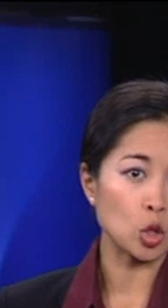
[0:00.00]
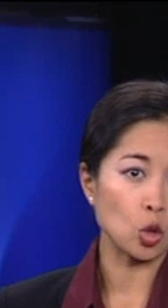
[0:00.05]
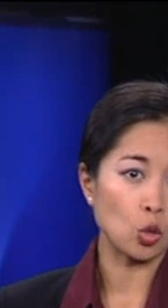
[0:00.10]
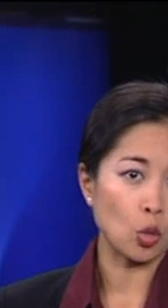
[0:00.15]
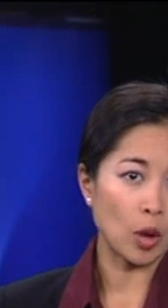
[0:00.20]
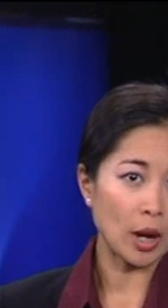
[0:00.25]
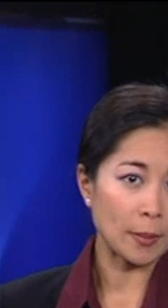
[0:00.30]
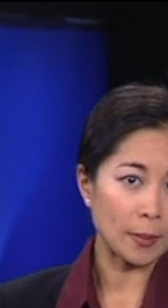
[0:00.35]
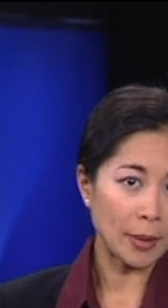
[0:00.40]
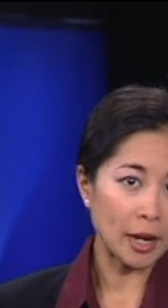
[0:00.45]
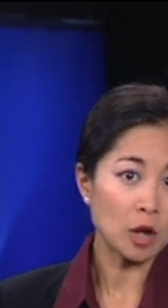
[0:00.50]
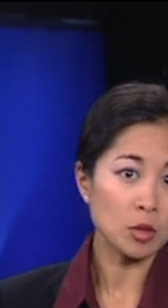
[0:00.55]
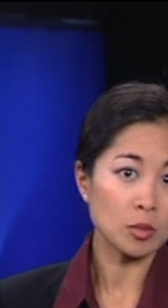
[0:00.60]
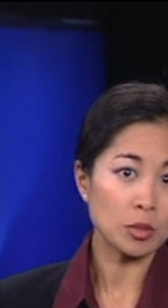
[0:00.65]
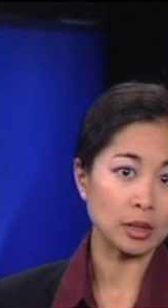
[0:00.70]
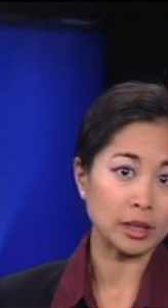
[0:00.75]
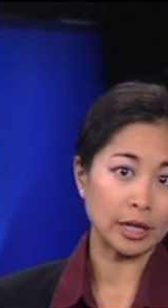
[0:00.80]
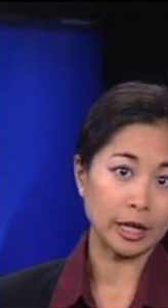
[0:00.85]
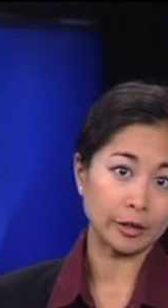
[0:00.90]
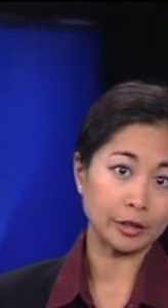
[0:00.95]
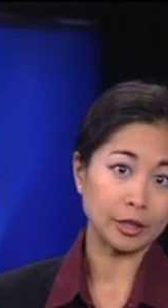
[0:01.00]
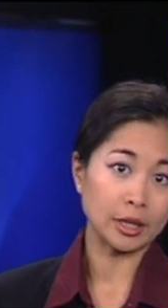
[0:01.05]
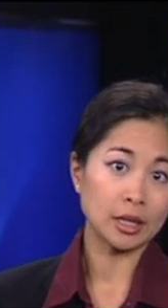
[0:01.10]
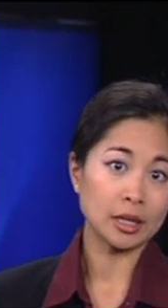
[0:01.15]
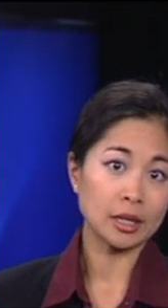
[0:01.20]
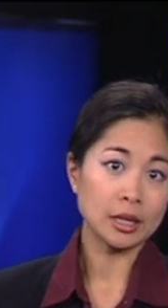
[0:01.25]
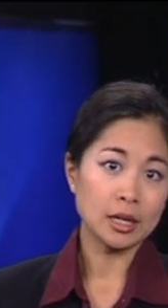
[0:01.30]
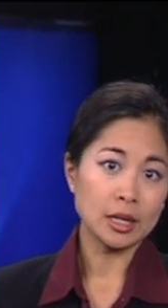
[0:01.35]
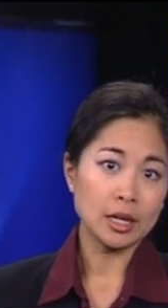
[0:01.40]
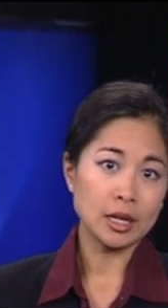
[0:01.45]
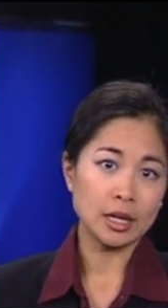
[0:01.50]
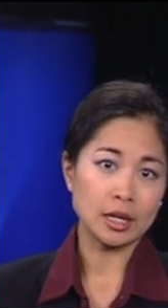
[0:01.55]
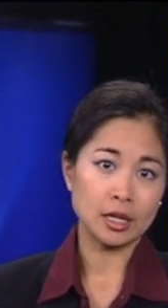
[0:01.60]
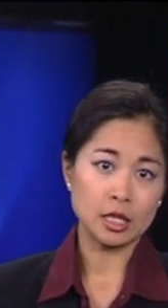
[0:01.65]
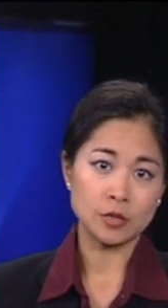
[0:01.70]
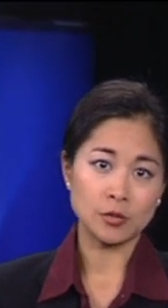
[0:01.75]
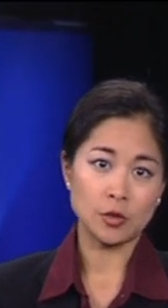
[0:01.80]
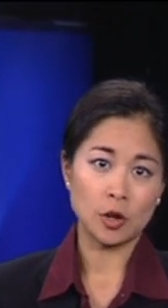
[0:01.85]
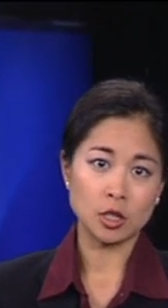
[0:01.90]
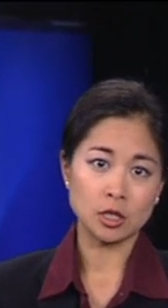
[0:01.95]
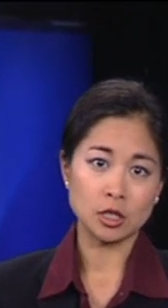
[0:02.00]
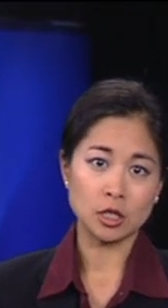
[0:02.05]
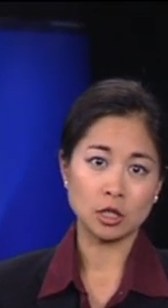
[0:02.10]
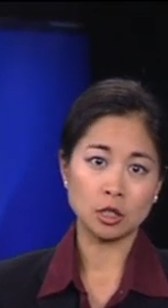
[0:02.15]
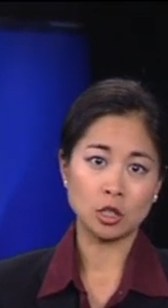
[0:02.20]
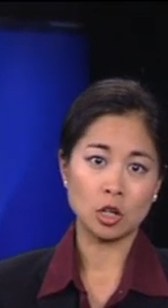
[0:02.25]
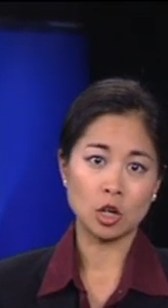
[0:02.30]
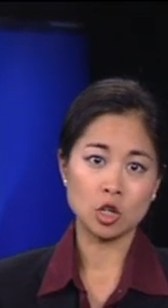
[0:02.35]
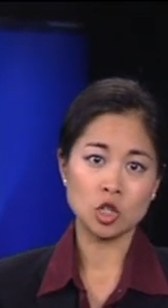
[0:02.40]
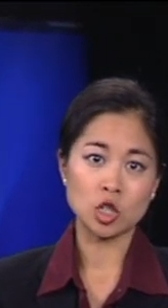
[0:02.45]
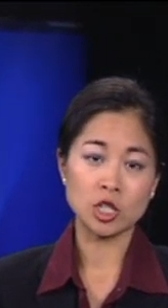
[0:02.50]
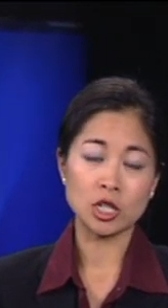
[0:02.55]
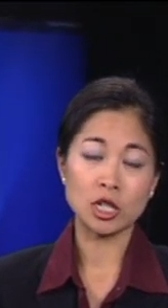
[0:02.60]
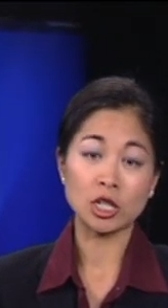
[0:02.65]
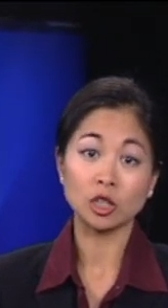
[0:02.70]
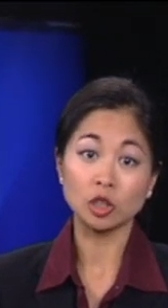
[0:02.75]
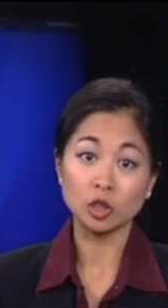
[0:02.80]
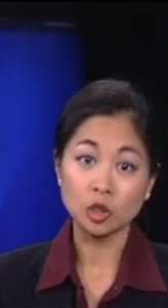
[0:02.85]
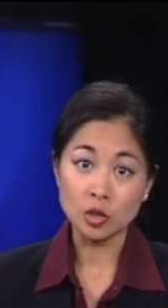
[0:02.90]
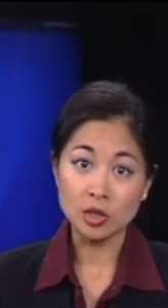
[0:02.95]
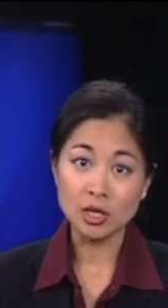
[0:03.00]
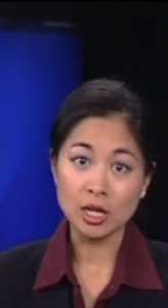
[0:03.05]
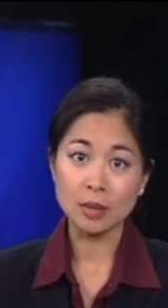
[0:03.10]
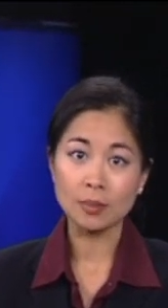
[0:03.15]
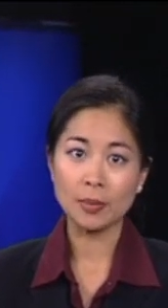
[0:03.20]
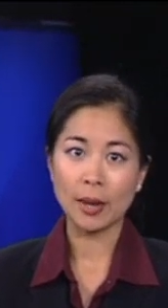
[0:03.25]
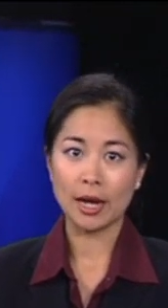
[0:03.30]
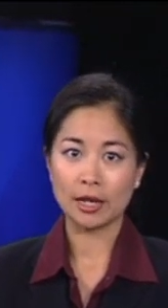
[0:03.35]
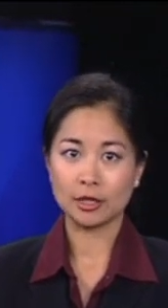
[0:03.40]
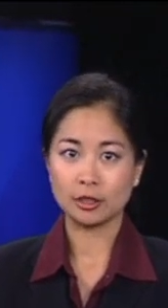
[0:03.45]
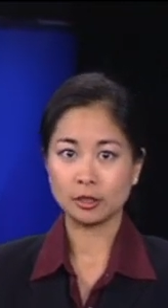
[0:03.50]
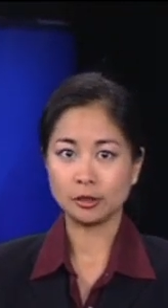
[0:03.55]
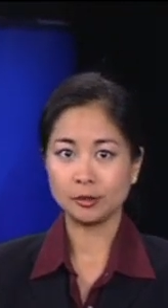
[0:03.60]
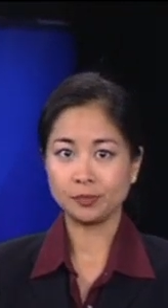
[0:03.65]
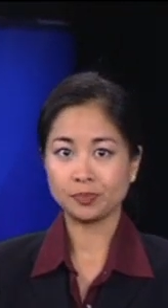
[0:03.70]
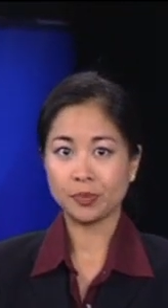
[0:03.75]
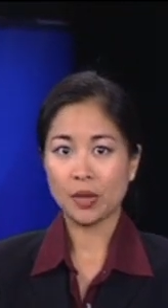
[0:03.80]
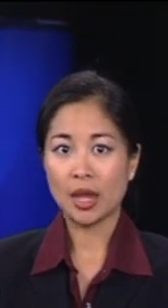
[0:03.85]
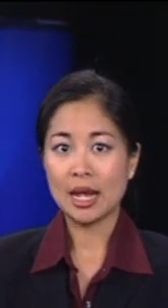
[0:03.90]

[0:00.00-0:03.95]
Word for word: to wipe out malaria, it has fought a largely losing battle.